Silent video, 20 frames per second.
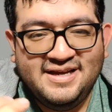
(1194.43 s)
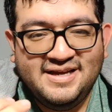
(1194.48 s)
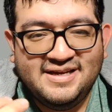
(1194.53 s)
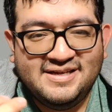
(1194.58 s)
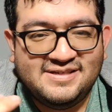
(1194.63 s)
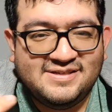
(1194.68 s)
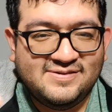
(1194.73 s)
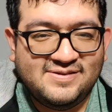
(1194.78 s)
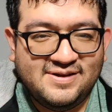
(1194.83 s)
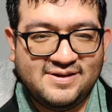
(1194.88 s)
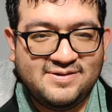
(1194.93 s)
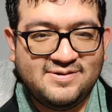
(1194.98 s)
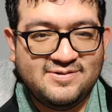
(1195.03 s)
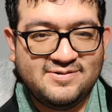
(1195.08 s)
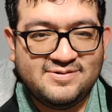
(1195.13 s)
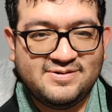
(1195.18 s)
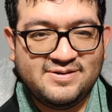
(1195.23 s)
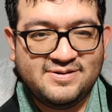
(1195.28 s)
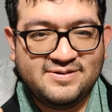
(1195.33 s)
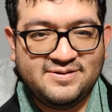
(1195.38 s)
And so they
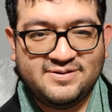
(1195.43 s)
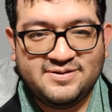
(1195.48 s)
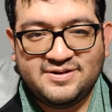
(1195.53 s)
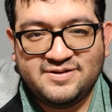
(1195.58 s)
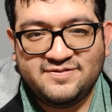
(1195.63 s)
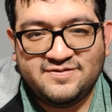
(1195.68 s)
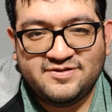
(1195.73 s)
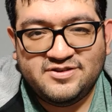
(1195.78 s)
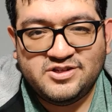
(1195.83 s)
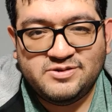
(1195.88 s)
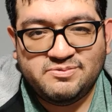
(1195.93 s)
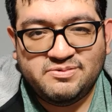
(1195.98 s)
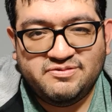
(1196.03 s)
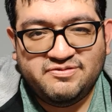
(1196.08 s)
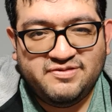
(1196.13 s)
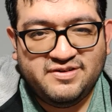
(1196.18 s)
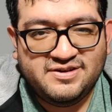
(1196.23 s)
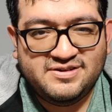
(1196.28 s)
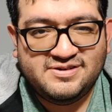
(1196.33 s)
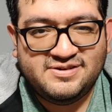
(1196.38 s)
go there looking for this
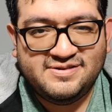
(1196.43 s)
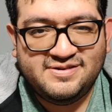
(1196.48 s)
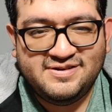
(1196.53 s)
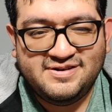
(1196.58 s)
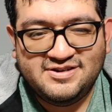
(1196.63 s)
professor,